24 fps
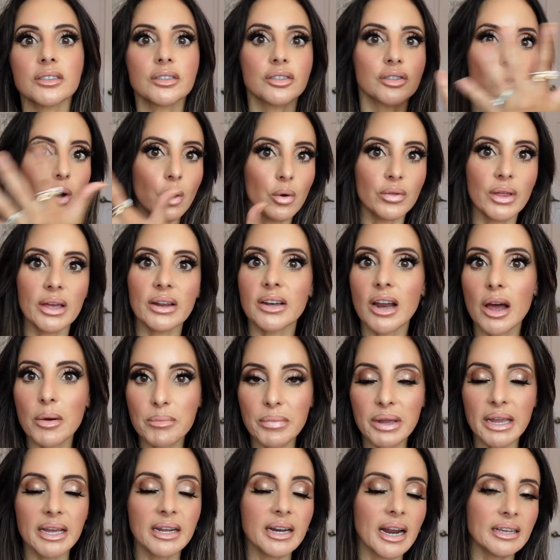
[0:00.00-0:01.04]
So they numb
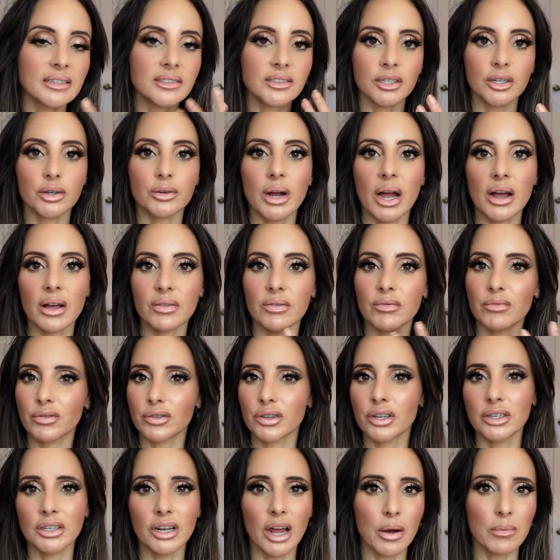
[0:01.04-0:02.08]
me, and I sit around
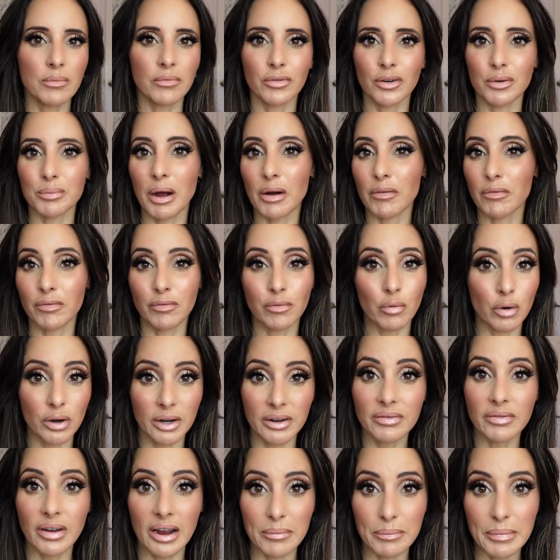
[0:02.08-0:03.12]
to numb for about
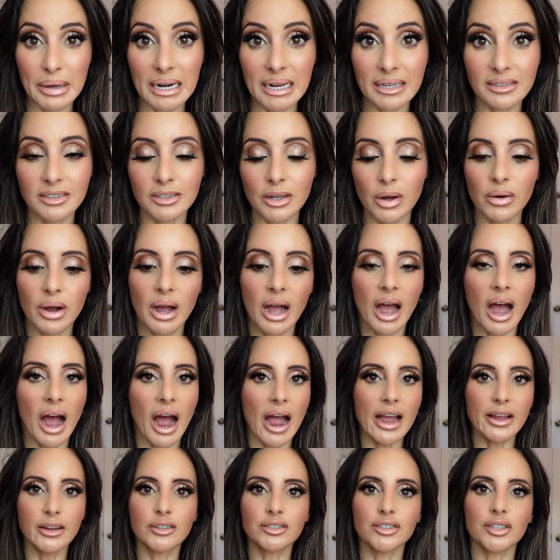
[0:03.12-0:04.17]
45 minutes. So
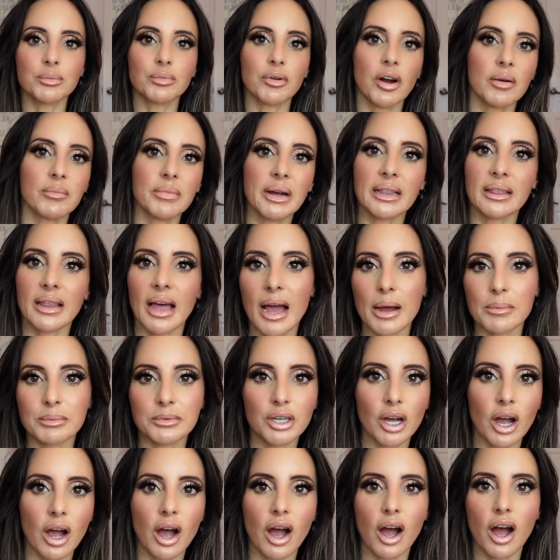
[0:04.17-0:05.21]
I usually brought my
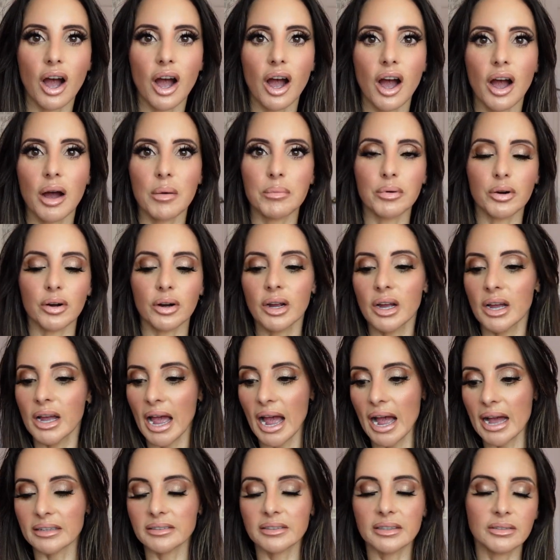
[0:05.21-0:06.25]
laptop or
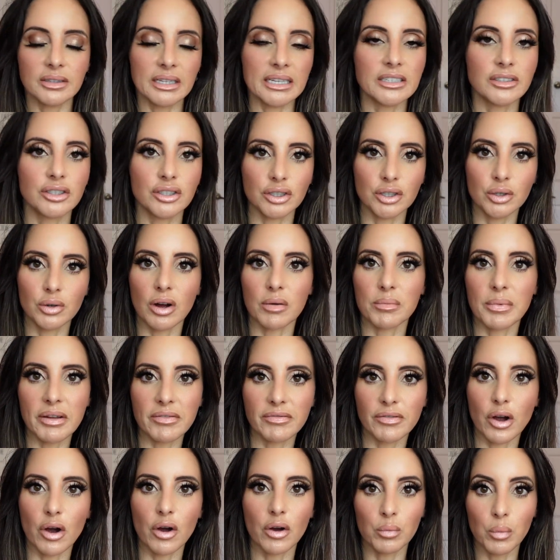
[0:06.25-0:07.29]
had things to do on my
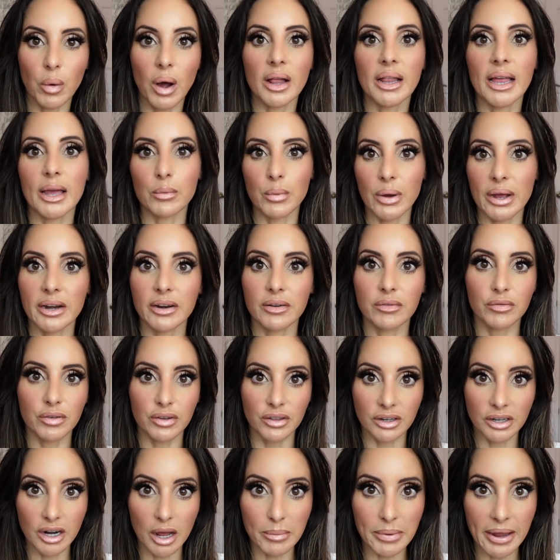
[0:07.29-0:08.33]
phone while I waited for the
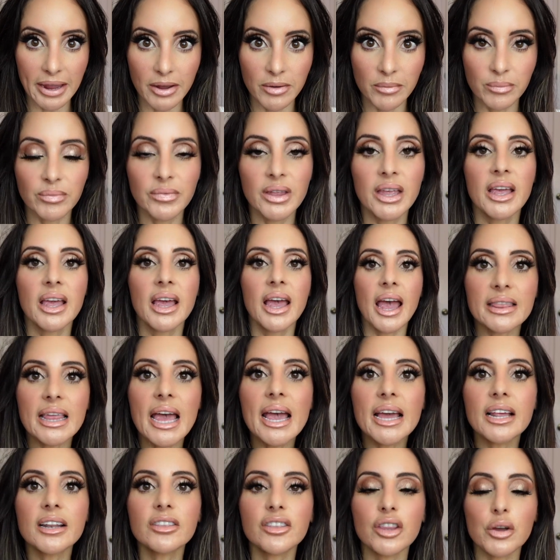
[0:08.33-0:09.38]
numbing.
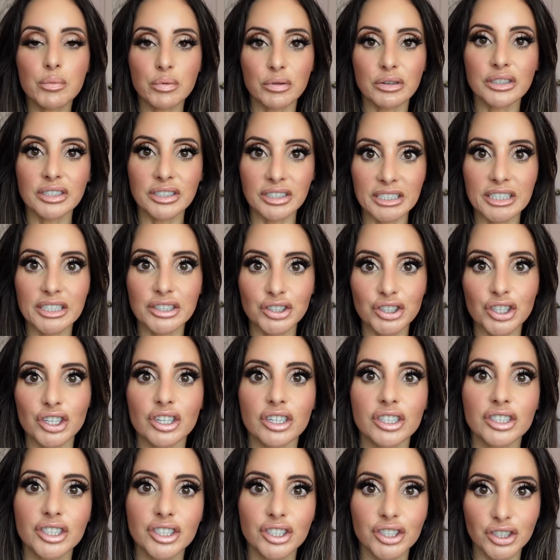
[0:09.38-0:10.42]
Then the
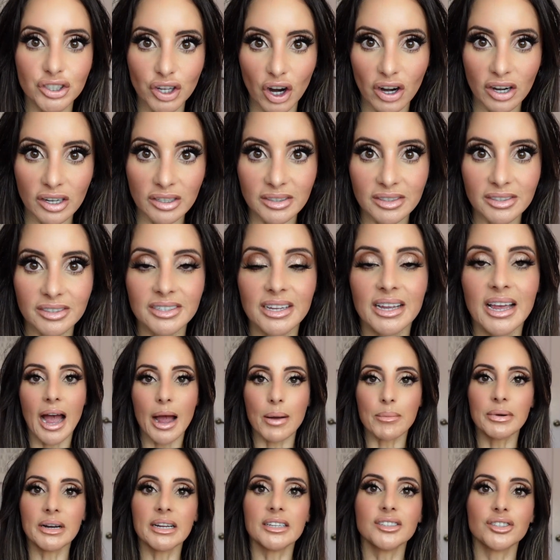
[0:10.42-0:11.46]
procedure starts. I'm
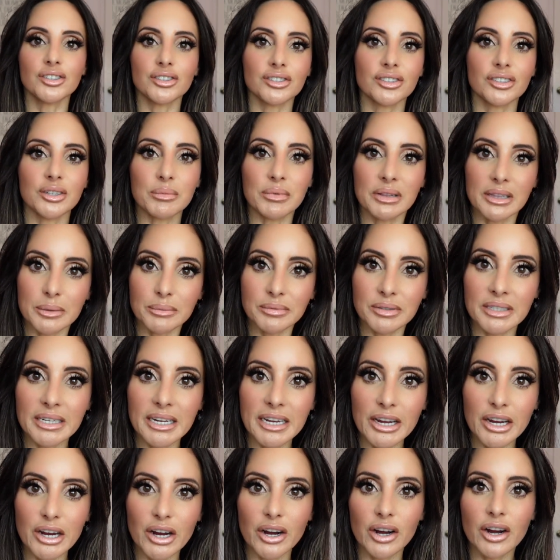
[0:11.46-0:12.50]
gonna insert some clips in
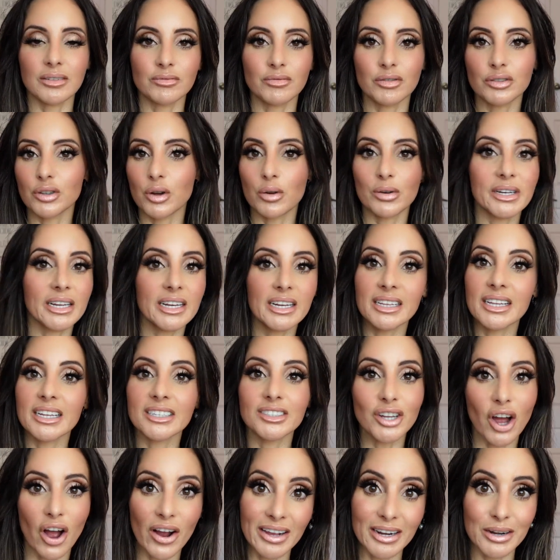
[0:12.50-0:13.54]
here for show Nicola
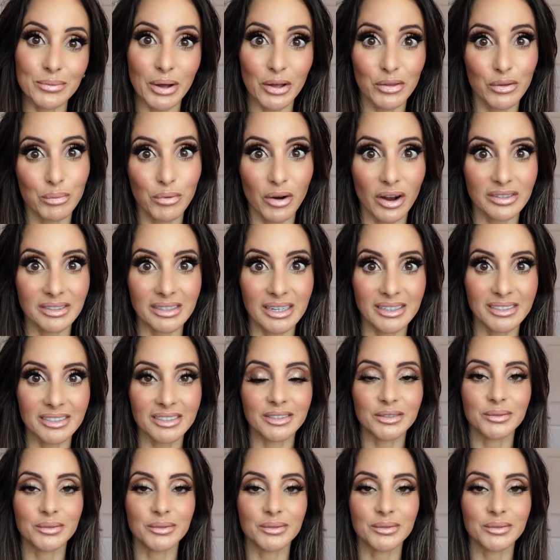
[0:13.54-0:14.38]
talking about the process.